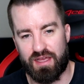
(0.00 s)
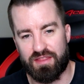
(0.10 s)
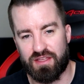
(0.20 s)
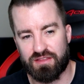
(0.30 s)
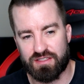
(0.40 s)
I
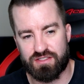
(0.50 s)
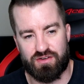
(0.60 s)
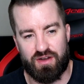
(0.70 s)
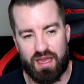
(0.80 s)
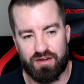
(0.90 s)
think they
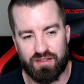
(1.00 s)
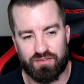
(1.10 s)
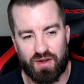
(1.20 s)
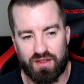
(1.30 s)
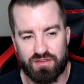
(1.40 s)
start out
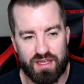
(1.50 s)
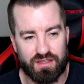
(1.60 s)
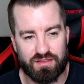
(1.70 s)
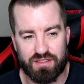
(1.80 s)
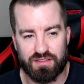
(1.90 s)
around
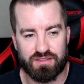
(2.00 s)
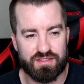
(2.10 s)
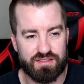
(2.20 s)
like the